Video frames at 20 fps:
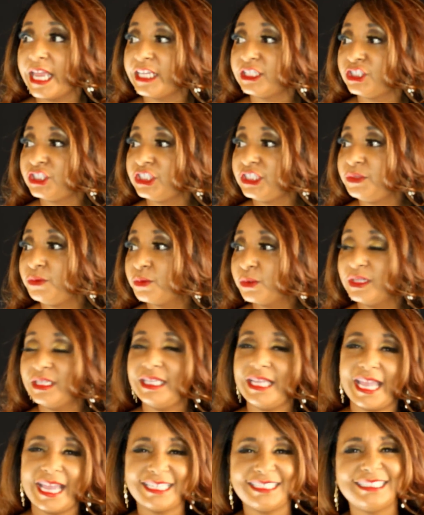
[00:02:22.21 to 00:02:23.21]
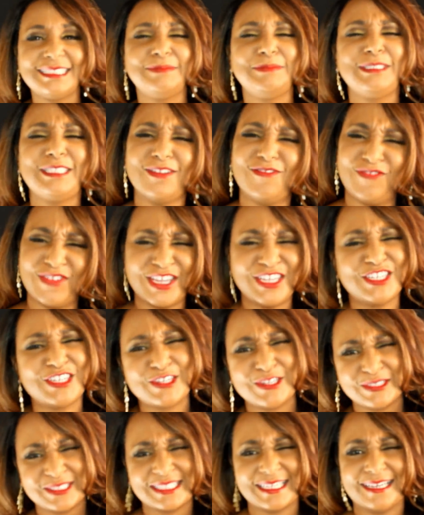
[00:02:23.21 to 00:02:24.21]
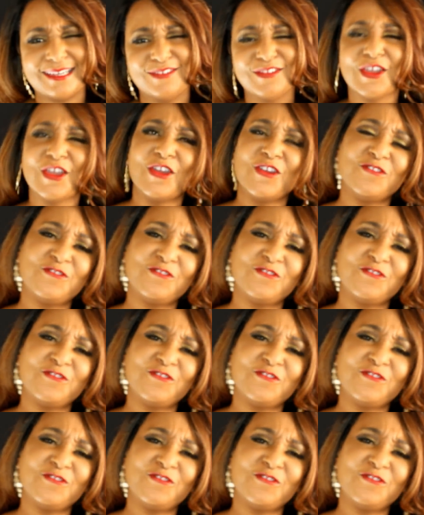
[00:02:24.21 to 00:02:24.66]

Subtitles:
and she really had to defend herself